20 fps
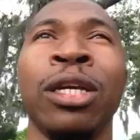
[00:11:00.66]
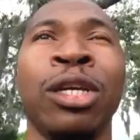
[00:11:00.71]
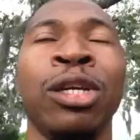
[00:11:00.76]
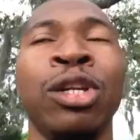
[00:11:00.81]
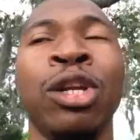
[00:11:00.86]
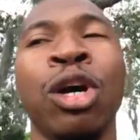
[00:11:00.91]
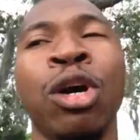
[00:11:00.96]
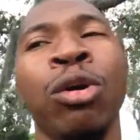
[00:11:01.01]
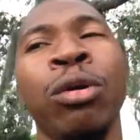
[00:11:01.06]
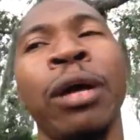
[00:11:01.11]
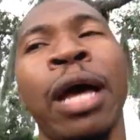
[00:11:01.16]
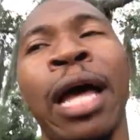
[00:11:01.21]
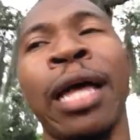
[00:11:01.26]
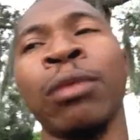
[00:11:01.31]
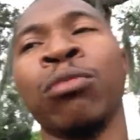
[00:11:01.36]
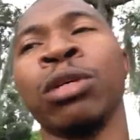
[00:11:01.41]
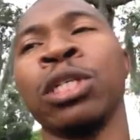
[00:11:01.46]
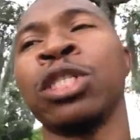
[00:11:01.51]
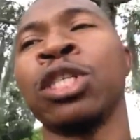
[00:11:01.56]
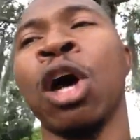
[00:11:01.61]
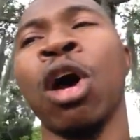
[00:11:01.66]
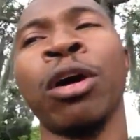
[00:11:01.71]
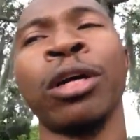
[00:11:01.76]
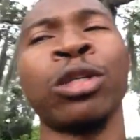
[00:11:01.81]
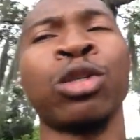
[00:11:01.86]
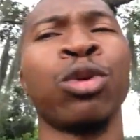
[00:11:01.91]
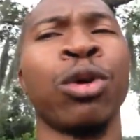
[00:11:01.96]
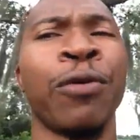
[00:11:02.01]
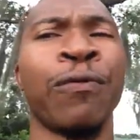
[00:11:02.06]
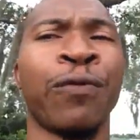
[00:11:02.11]
I was talking
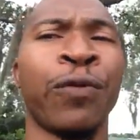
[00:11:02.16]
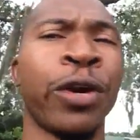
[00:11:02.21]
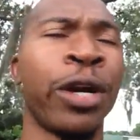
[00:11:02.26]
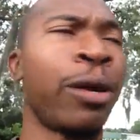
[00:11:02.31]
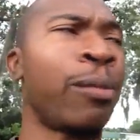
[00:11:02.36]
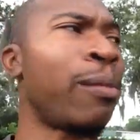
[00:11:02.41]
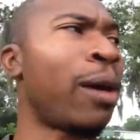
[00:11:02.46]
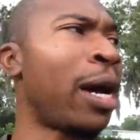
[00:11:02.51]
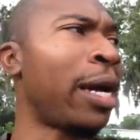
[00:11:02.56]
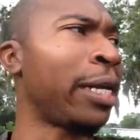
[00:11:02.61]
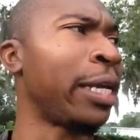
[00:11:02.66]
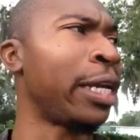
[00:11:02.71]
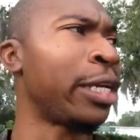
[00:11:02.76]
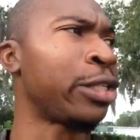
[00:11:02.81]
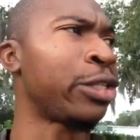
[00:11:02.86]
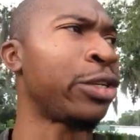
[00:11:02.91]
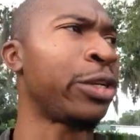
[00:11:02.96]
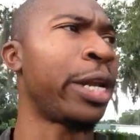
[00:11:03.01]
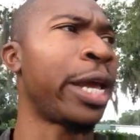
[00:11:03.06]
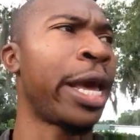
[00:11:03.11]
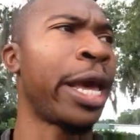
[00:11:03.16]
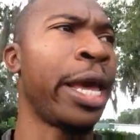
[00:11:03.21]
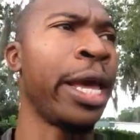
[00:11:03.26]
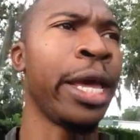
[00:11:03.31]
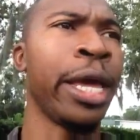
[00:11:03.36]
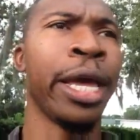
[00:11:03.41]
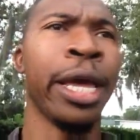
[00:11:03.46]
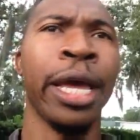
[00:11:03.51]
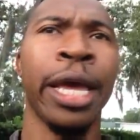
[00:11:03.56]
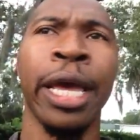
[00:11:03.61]
to a friend of mine yesterday,
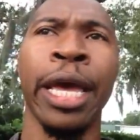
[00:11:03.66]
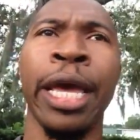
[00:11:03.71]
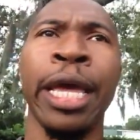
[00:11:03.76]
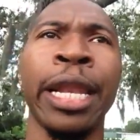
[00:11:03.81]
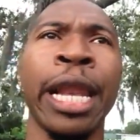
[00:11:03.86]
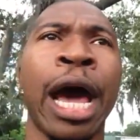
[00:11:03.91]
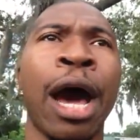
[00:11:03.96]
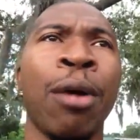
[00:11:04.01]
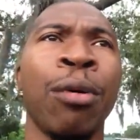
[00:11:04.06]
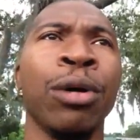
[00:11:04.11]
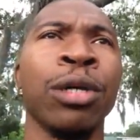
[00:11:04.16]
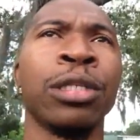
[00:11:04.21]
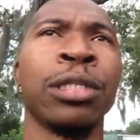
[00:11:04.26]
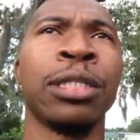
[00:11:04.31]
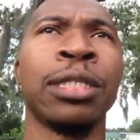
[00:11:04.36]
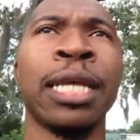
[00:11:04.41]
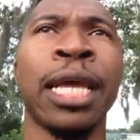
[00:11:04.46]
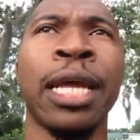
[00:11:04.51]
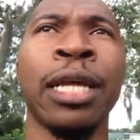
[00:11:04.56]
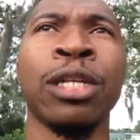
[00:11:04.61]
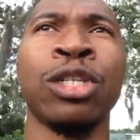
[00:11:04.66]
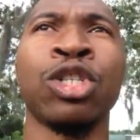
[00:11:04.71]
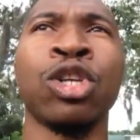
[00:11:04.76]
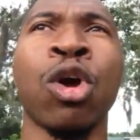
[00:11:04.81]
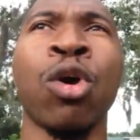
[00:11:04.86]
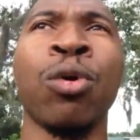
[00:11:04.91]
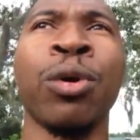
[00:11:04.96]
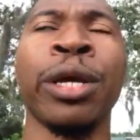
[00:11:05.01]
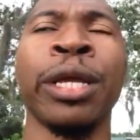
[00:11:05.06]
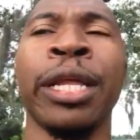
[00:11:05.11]
and I was
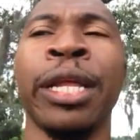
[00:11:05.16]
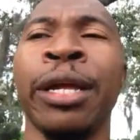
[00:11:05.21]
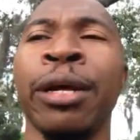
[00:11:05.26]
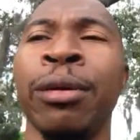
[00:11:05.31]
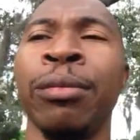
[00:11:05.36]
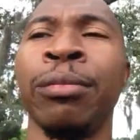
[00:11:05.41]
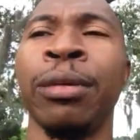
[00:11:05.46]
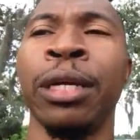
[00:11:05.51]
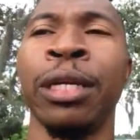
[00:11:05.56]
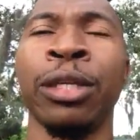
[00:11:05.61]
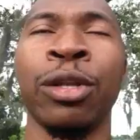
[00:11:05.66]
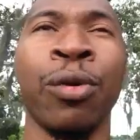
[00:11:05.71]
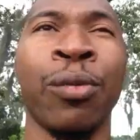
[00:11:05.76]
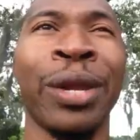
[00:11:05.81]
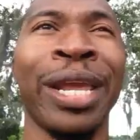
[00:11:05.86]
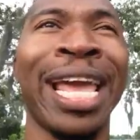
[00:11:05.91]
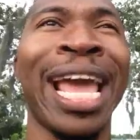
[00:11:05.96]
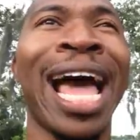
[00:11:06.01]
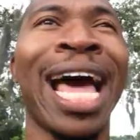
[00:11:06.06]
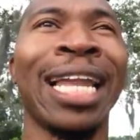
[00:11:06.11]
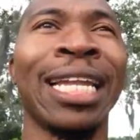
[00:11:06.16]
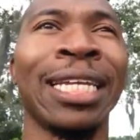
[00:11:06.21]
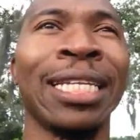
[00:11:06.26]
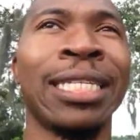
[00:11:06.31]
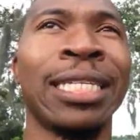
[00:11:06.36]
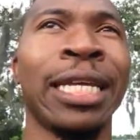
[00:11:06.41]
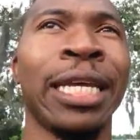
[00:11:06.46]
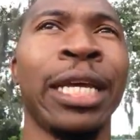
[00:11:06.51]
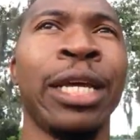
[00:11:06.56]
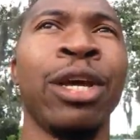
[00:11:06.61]
showing him the
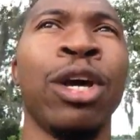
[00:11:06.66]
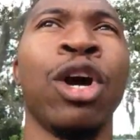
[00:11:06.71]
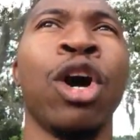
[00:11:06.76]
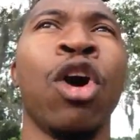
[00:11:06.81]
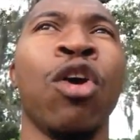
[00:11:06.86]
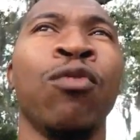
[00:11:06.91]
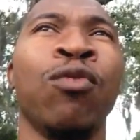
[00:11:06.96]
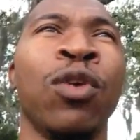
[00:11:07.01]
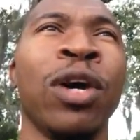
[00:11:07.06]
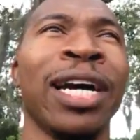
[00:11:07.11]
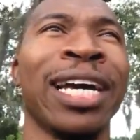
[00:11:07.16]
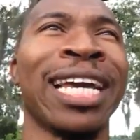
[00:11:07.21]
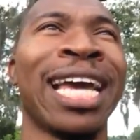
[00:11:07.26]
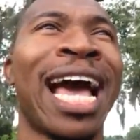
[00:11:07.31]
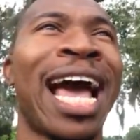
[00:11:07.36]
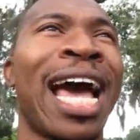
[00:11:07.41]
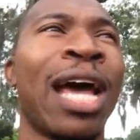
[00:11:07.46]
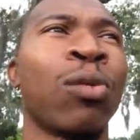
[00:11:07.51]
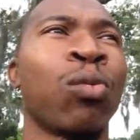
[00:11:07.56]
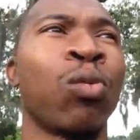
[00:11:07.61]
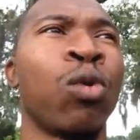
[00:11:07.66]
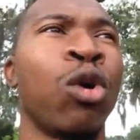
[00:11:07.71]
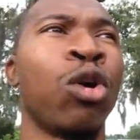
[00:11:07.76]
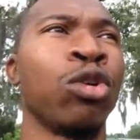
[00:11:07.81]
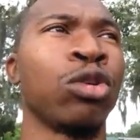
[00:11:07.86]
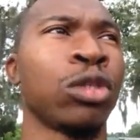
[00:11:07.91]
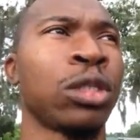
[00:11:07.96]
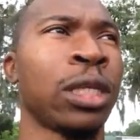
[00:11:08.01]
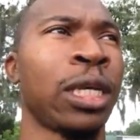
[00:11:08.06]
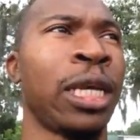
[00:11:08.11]
reality of what God
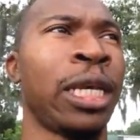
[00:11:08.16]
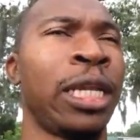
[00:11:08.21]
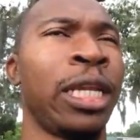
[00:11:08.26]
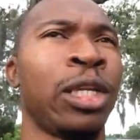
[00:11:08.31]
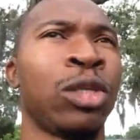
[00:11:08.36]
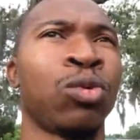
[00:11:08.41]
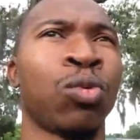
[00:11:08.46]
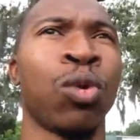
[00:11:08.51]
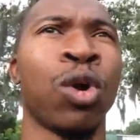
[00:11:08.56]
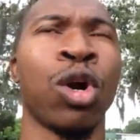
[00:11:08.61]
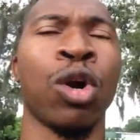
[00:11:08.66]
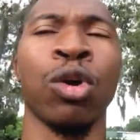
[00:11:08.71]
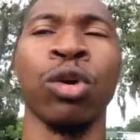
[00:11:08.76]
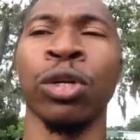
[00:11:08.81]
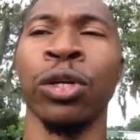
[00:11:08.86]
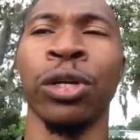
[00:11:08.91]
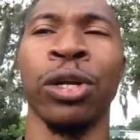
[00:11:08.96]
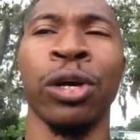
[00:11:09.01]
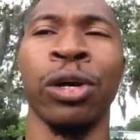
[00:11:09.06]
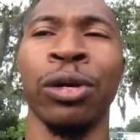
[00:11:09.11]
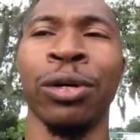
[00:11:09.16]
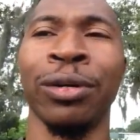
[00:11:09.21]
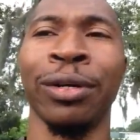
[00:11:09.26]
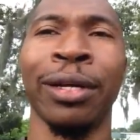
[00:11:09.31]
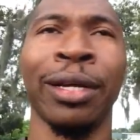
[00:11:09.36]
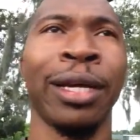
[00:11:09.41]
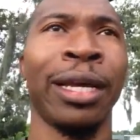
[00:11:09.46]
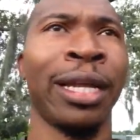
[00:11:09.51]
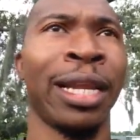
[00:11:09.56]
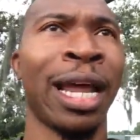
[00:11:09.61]
wants in this world, And
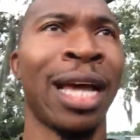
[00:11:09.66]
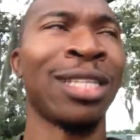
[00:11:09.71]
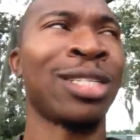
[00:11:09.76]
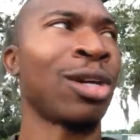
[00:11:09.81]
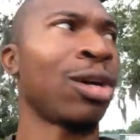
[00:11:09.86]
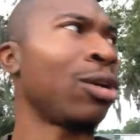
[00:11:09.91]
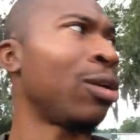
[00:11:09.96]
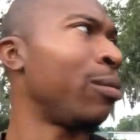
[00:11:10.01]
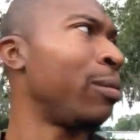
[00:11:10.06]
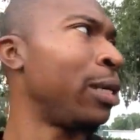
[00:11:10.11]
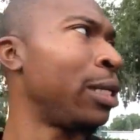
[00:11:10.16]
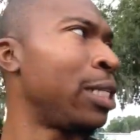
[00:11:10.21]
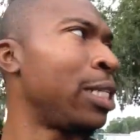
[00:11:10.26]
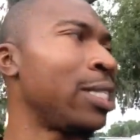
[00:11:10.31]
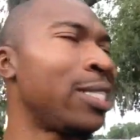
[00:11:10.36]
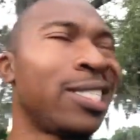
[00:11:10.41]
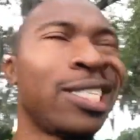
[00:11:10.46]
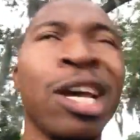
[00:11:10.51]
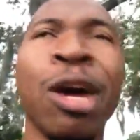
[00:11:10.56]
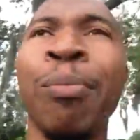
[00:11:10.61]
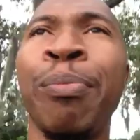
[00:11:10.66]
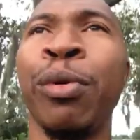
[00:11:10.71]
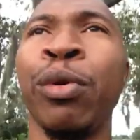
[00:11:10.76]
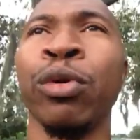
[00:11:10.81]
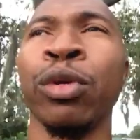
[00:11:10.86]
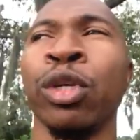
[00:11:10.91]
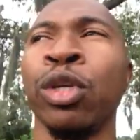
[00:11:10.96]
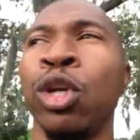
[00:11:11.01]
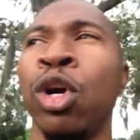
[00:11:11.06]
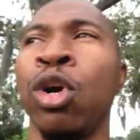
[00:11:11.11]
I told him it's just simple,
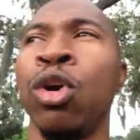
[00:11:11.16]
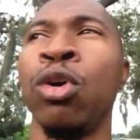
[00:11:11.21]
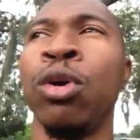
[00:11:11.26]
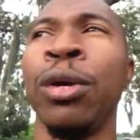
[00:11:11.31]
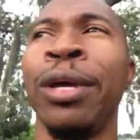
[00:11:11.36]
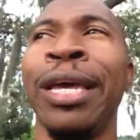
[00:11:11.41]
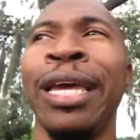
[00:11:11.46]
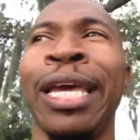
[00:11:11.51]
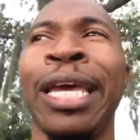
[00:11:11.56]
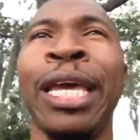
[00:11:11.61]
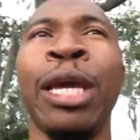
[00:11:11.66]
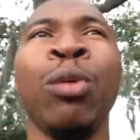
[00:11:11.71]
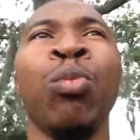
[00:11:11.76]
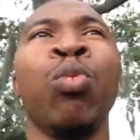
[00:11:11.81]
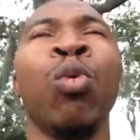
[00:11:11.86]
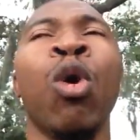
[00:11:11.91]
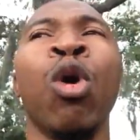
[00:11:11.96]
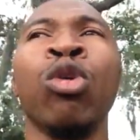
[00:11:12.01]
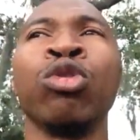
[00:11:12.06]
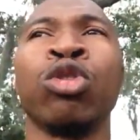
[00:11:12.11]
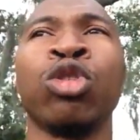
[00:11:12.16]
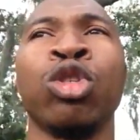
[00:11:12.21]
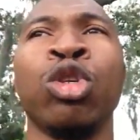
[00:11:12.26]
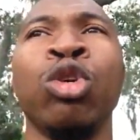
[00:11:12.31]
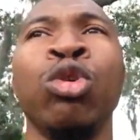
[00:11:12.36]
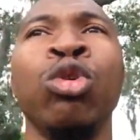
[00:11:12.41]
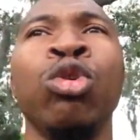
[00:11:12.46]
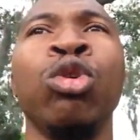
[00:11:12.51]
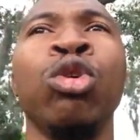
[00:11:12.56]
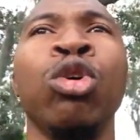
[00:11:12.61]
He wants
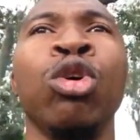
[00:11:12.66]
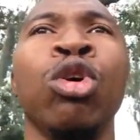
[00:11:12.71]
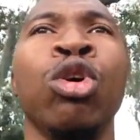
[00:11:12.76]
you